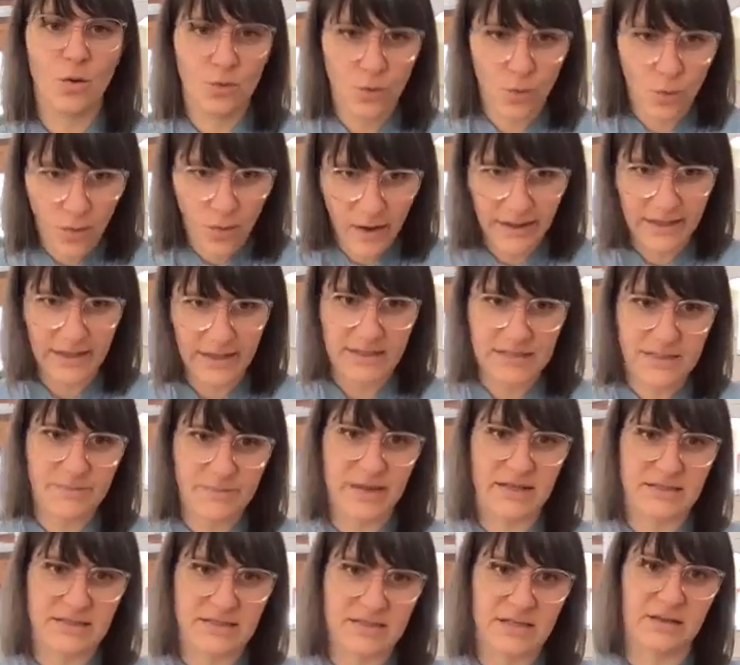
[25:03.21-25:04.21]
quite
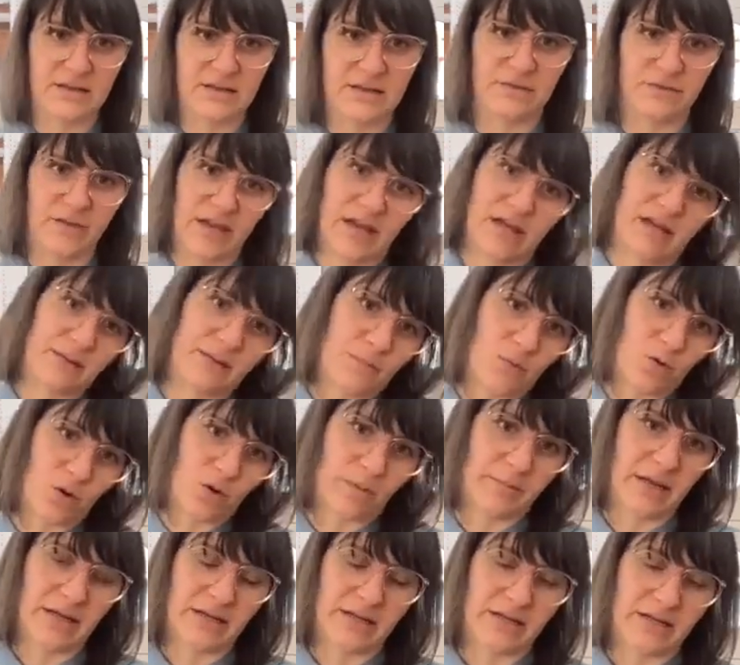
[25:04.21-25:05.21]
expensive and more
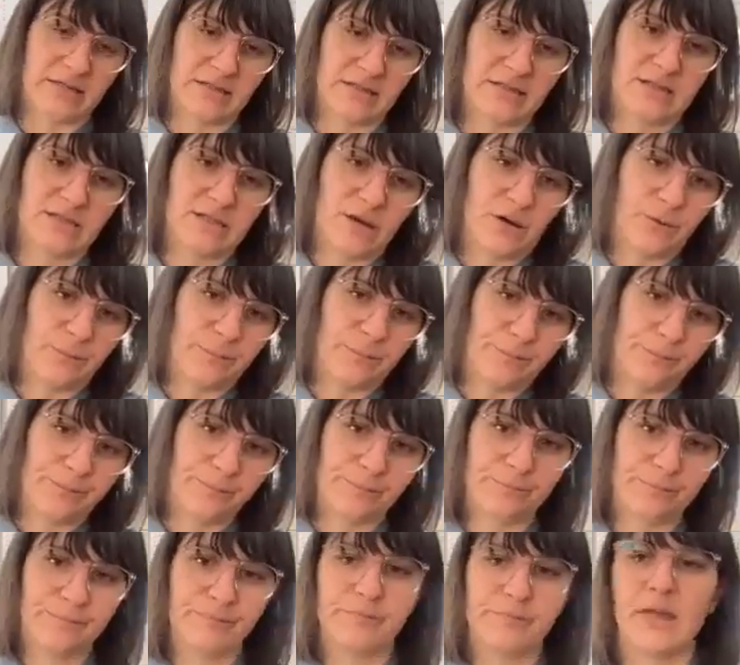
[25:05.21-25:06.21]
maintenance. So,
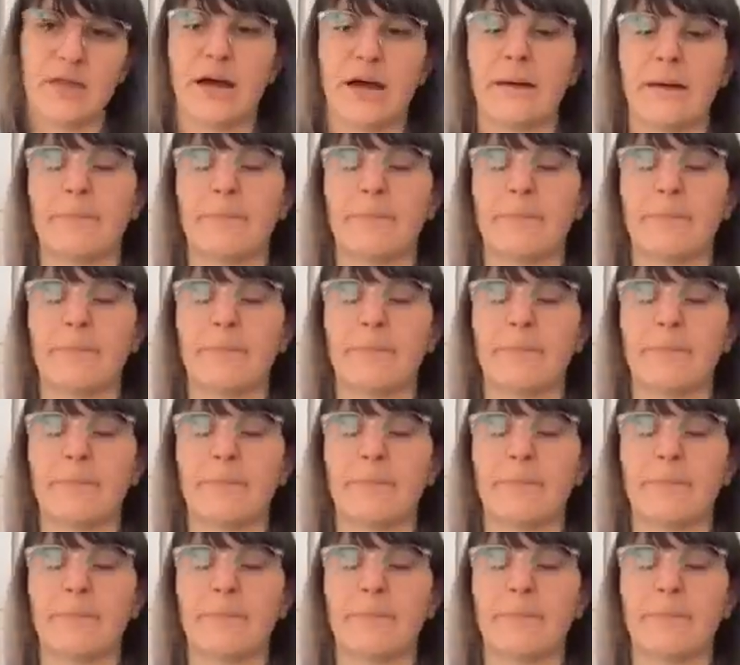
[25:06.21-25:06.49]
yeah.